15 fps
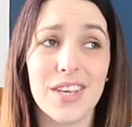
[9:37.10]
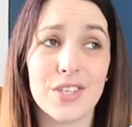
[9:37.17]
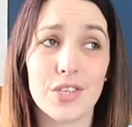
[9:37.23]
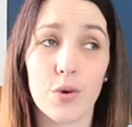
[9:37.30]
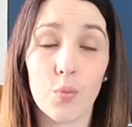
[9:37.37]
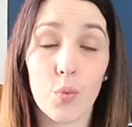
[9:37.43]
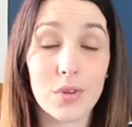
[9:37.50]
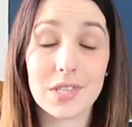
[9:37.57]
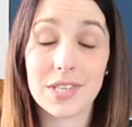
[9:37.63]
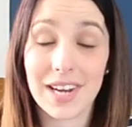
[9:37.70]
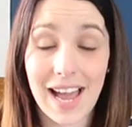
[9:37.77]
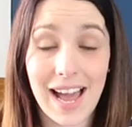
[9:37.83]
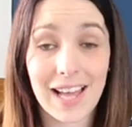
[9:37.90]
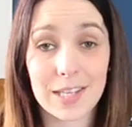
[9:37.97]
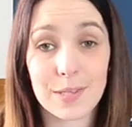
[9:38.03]
So it wasn't
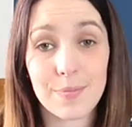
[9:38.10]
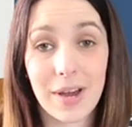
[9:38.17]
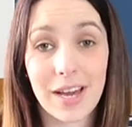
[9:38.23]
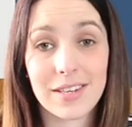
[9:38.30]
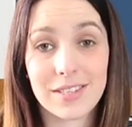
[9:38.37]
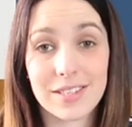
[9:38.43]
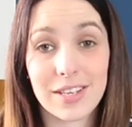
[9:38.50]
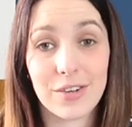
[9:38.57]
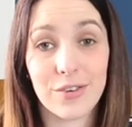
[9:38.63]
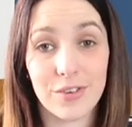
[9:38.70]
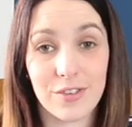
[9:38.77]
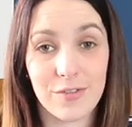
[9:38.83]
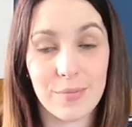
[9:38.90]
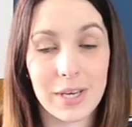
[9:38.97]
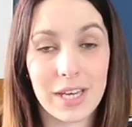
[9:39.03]
as bad as it could
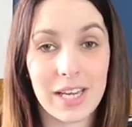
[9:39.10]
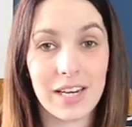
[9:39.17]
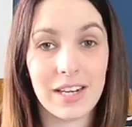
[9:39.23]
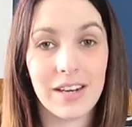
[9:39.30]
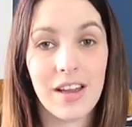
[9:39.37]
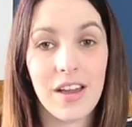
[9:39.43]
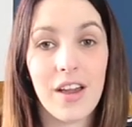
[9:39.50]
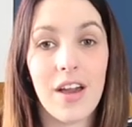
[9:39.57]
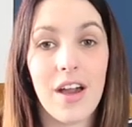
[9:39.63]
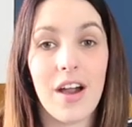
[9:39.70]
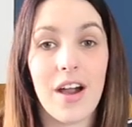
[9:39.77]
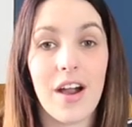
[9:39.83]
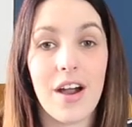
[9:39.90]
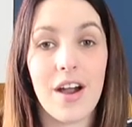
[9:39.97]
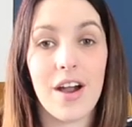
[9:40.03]
have been.
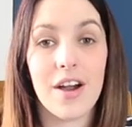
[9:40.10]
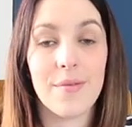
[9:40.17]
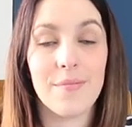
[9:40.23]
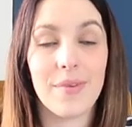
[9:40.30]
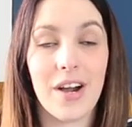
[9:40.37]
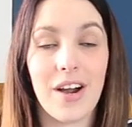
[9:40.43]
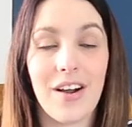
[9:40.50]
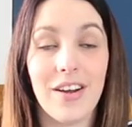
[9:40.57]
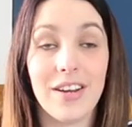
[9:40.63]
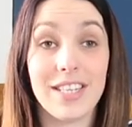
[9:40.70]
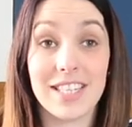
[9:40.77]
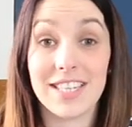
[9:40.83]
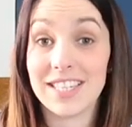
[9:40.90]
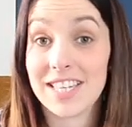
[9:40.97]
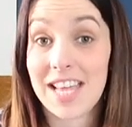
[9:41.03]
It
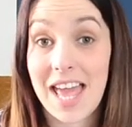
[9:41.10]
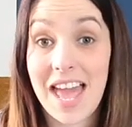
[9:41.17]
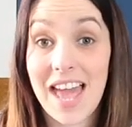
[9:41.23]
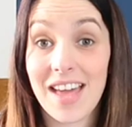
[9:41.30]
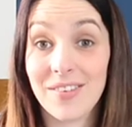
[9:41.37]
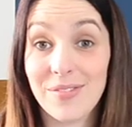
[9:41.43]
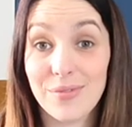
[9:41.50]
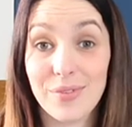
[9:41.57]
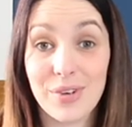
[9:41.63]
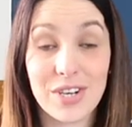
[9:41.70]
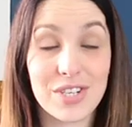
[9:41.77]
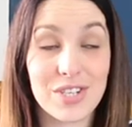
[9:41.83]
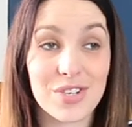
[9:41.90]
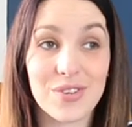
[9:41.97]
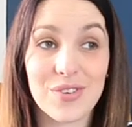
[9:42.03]
didn't tear,
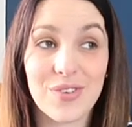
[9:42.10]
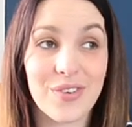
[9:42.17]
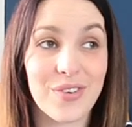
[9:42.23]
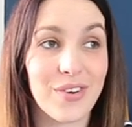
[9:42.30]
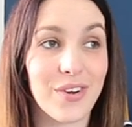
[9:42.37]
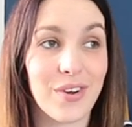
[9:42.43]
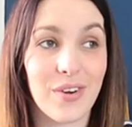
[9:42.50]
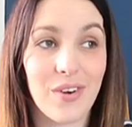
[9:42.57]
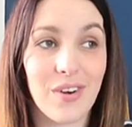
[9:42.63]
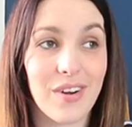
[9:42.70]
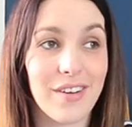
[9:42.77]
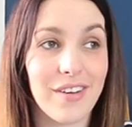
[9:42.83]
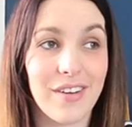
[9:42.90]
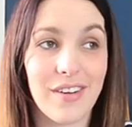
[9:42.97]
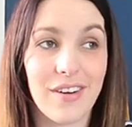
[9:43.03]
which
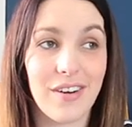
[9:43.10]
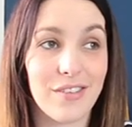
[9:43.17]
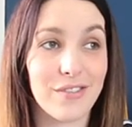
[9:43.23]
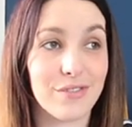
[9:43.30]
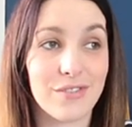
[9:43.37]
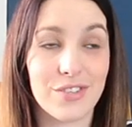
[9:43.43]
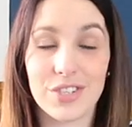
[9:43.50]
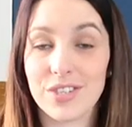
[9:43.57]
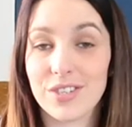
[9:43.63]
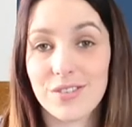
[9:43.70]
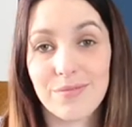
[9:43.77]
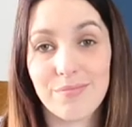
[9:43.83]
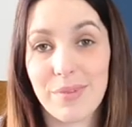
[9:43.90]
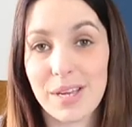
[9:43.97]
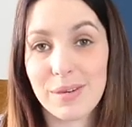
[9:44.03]

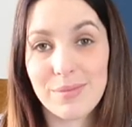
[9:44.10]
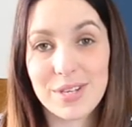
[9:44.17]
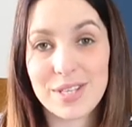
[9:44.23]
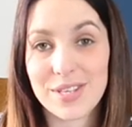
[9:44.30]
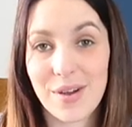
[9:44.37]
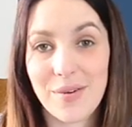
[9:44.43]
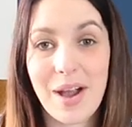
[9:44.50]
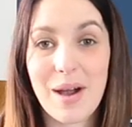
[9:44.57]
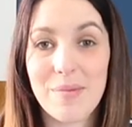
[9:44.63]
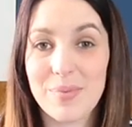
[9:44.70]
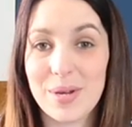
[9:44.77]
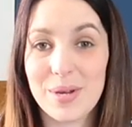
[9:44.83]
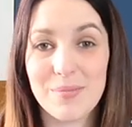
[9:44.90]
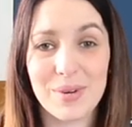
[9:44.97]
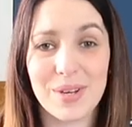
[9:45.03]
just made me so
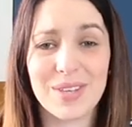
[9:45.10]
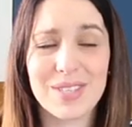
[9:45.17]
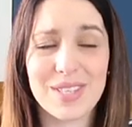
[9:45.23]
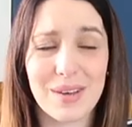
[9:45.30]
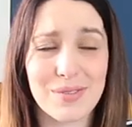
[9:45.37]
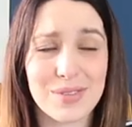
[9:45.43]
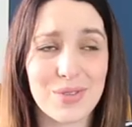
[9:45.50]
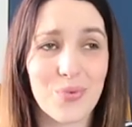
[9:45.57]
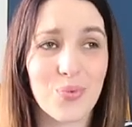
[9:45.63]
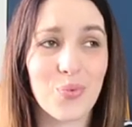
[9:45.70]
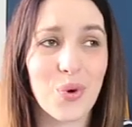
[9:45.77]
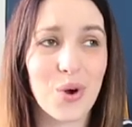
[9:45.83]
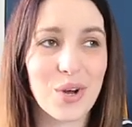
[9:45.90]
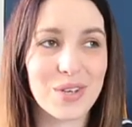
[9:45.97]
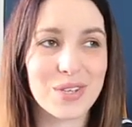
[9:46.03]
happy because that was the
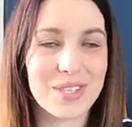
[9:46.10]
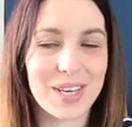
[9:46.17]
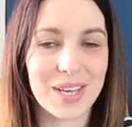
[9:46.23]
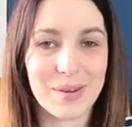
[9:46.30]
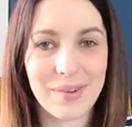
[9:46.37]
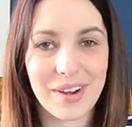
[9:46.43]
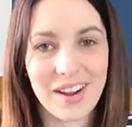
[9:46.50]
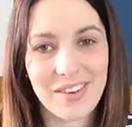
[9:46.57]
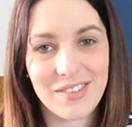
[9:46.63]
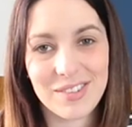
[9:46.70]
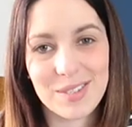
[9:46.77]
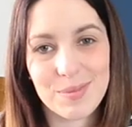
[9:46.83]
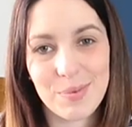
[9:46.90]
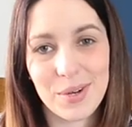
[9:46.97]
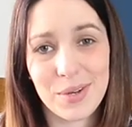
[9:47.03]
worst thing about
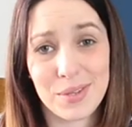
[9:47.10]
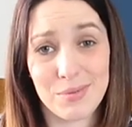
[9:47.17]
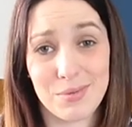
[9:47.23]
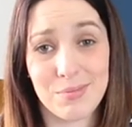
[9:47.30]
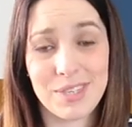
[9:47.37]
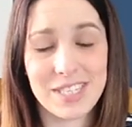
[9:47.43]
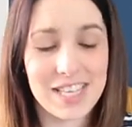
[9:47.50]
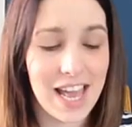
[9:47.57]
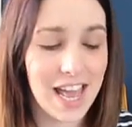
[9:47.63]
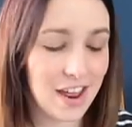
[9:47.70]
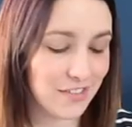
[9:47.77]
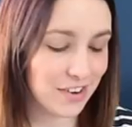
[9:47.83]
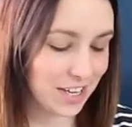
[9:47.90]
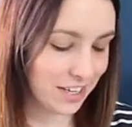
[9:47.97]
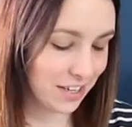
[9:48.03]
Erin's birth, was me
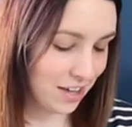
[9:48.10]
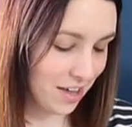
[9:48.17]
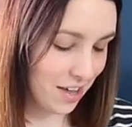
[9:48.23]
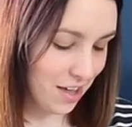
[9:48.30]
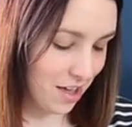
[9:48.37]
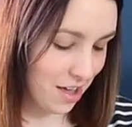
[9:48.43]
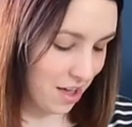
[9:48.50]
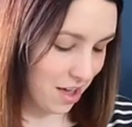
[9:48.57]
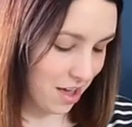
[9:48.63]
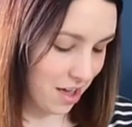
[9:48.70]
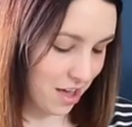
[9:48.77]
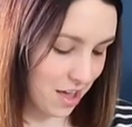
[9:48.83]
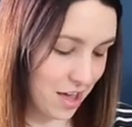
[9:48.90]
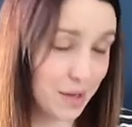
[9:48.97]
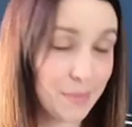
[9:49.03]
tearing.
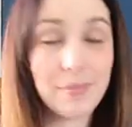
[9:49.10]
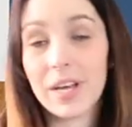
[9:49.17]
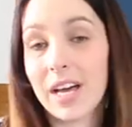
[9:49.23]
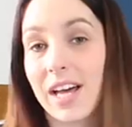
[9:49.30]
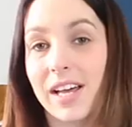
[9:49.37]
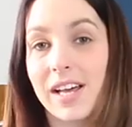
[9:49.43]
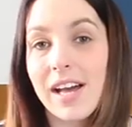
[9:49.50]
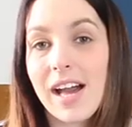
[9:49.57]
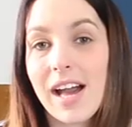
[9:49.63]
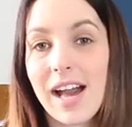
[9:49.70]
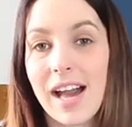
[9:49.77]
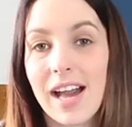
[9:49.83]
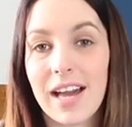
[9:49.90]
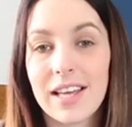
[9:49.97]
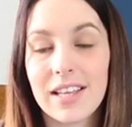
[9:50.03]

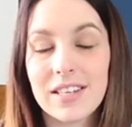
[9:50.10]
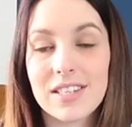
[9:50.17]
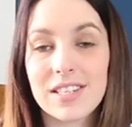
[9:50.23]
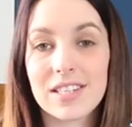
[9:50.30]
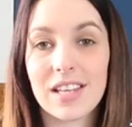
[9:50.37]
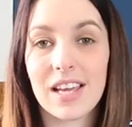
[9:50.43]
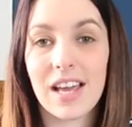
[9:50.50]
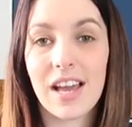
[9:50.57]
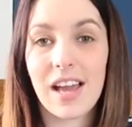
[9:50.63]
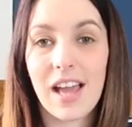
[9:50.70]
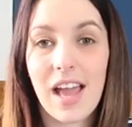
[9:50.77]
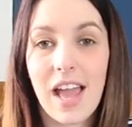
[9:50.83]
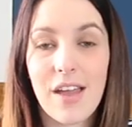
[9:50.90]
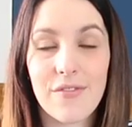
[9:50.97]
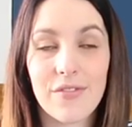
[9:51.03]
And
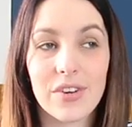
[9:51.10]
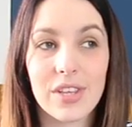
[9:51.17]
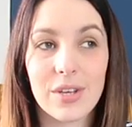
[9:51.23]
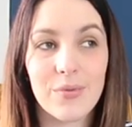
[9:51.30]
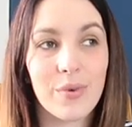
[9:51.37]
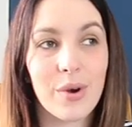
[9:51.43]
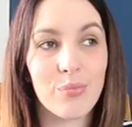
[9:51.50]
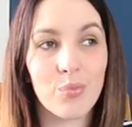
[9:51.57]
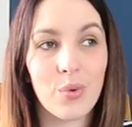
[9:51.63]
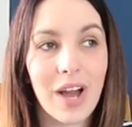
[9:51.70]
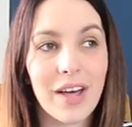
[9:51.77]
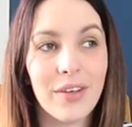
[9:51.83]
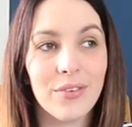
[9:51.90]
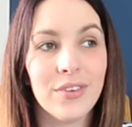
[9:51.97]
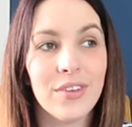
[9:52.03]
everything went
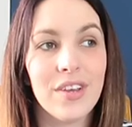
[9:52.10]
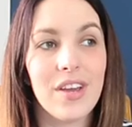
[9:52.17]
well.